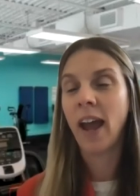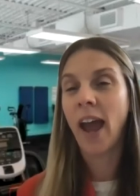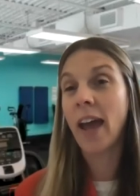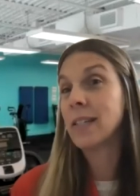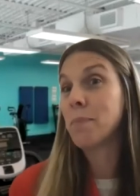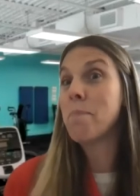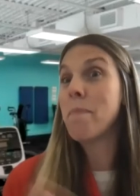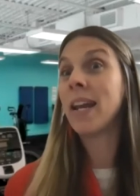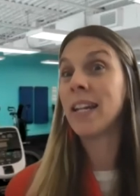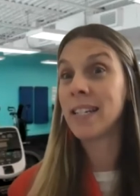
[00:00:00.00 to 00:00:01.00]
as
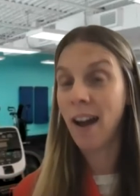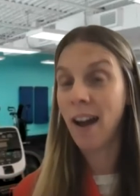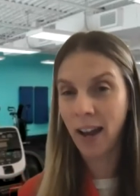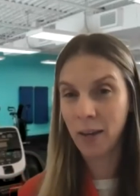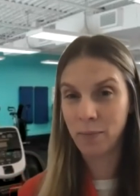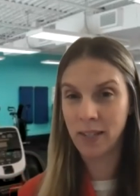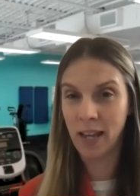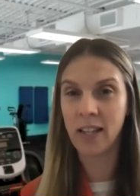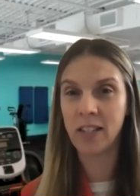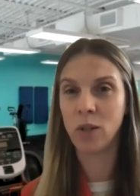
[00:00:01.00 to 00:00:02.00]
many times
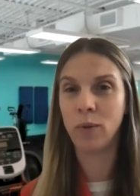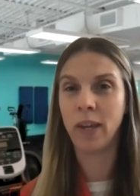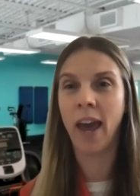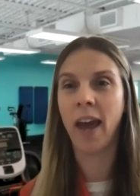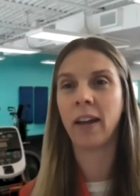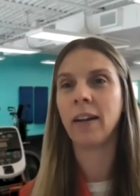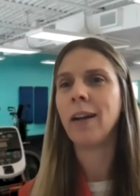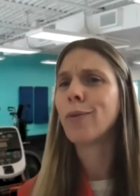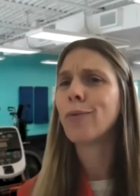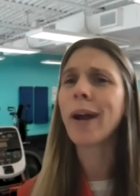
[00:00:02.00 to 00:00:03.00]
as you can,
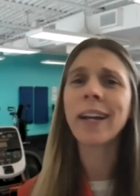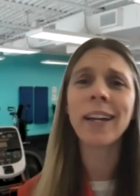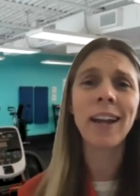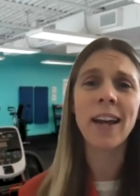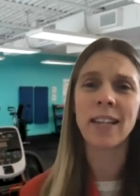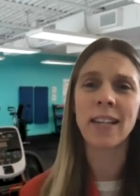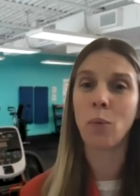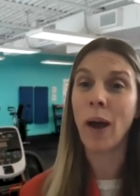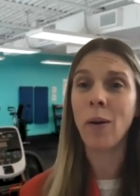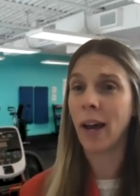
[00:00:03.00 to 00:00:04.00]
recognizing,
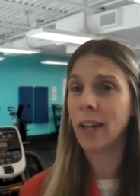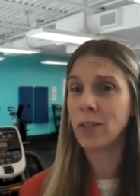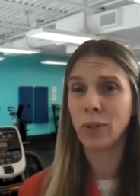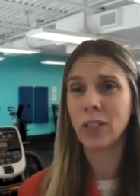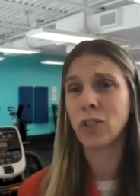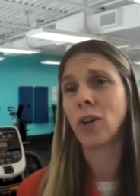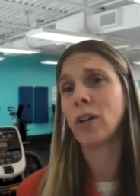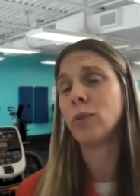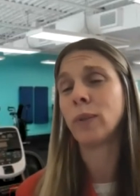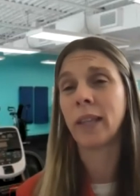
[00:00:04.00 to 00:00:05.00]
wow, I really
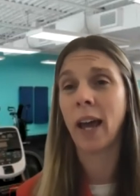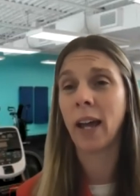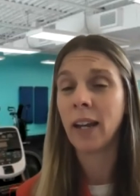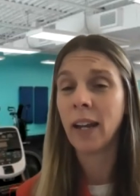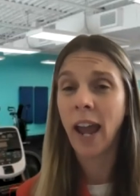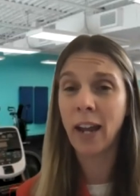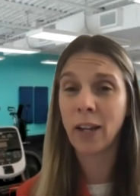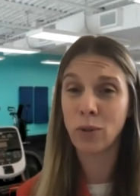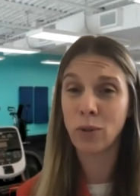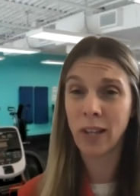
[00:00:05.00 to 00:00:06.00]
struggled with that
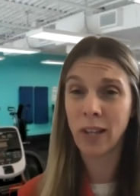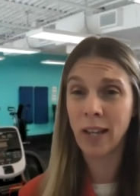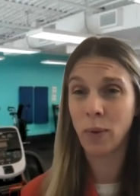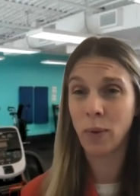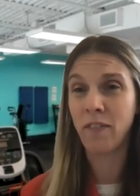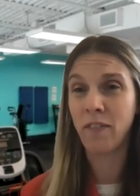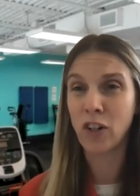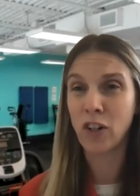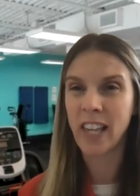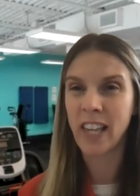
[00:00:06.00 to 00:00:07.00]
exercise when they
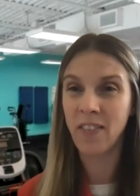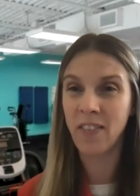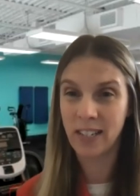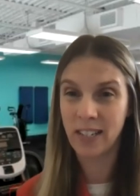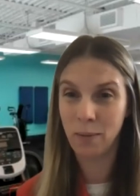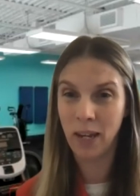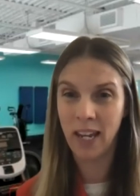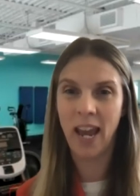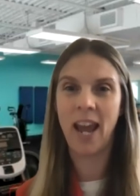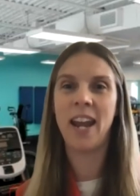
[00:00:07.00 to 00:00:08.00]
first gave it to
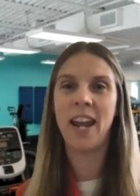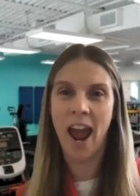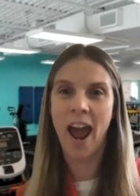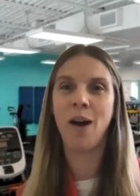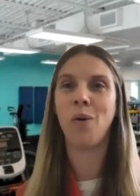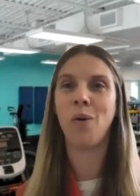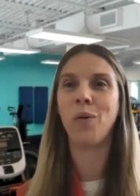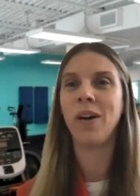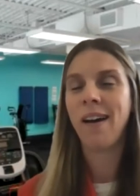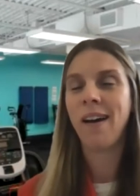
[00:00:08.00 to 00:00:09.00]
me, and
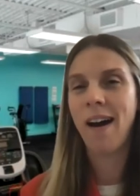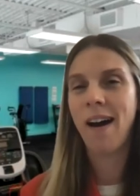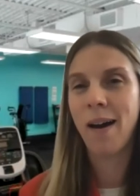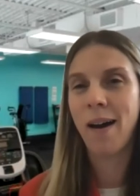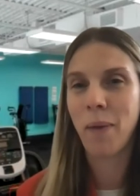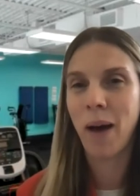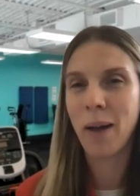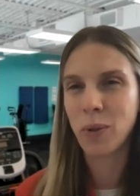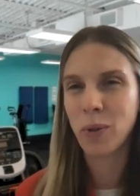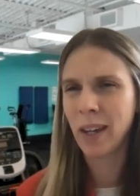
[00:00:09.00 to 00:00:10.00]
now I'm doing